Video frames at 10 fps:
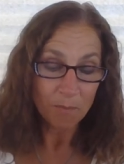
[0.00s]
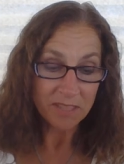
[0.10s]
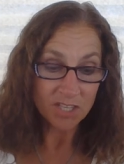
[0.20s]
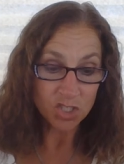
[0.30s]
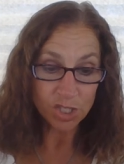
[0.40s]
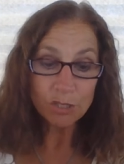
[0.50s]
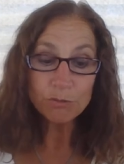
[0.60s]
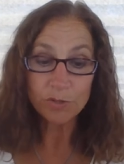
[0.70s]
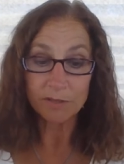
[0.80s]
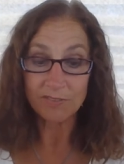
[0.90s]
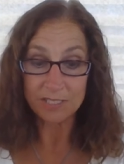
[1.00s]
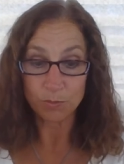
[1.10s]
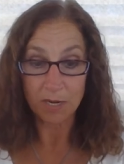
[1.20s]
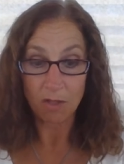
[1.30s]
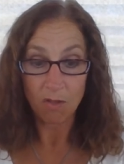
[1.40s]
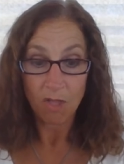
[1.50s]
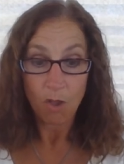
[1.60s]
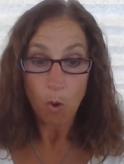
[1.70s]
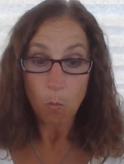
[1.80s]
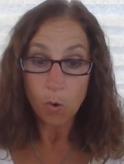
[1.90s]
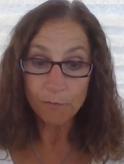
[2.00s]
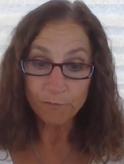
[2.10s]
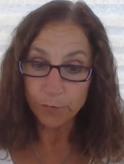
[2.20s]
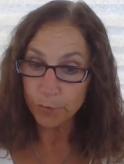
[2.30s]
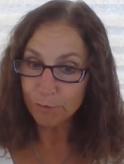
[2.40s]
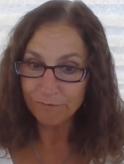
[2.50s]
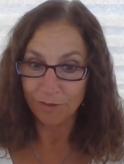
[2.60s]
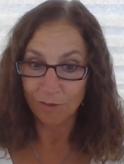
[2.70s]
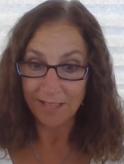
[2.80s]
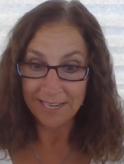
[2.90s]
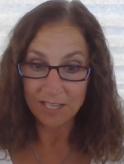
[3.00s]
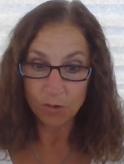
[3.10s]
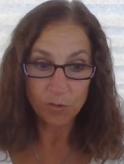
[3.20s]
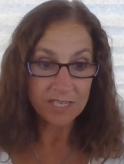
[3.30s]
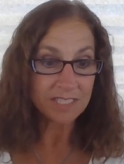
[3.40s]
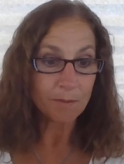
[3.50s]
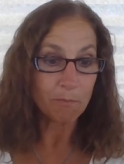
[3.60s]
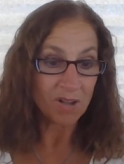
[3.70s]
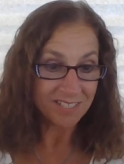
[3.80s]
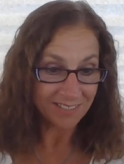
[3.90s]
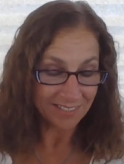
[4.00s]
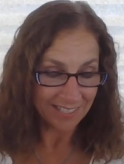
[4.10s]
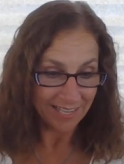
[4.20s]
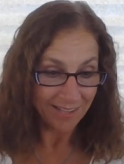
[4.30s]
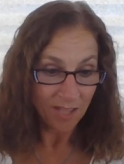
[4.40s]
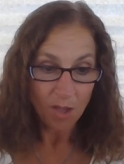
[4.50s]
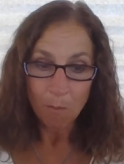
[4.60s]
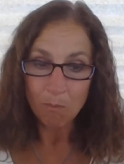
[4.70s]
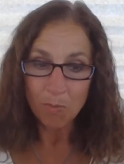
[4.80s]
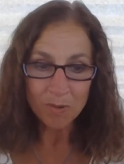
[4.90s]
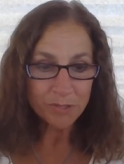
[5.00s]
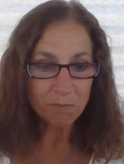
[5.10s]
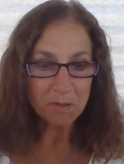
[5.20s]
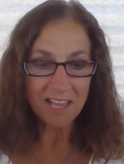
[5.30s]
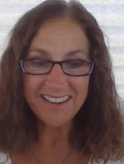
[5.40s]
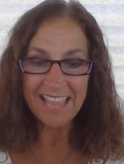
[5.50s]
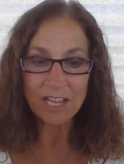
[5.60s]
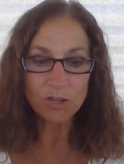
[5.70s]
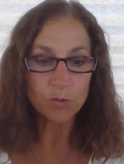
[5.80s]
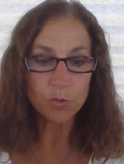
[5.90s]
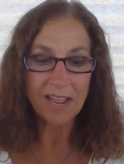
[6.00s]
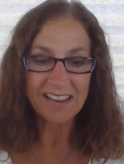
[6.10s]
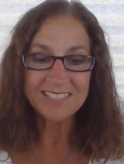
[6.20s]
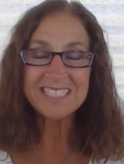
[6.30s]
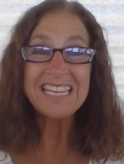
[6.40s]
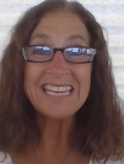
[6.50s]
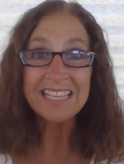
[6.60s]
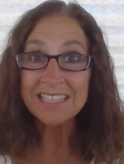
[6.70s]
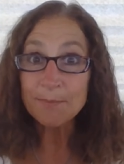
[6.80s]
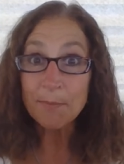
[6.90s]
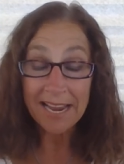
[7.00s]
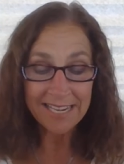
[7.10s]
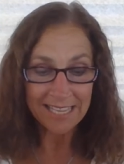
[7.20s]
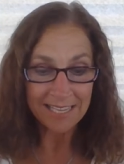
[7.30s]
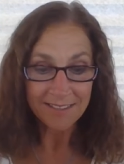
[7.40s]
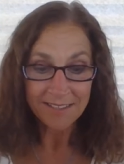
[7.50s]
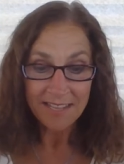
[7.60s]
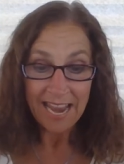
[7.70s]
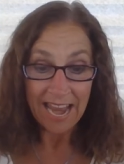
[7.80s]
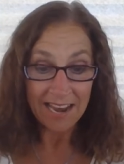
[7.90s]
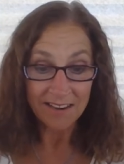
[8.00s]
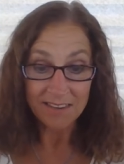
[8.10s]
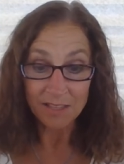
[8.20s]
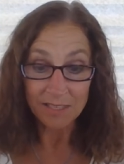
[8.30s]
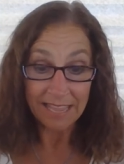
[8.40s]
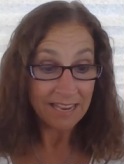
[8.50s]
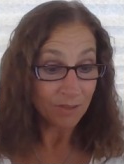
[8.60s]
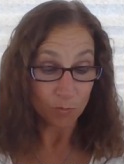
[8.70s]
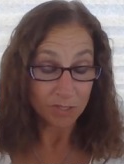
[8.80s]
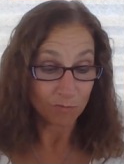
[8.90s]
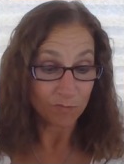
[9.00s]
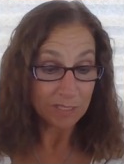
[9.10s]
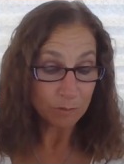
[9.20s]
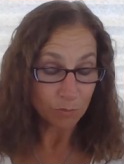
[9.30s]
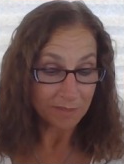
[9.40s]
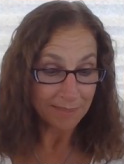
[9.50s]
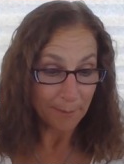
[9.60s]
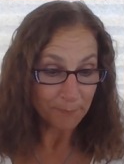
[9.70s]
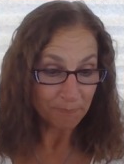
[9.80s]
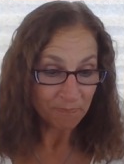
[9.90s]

But the children of Israel were fruitful and increased abundantly, multiplied and grew exceedingly mighty, and the land was filled with them.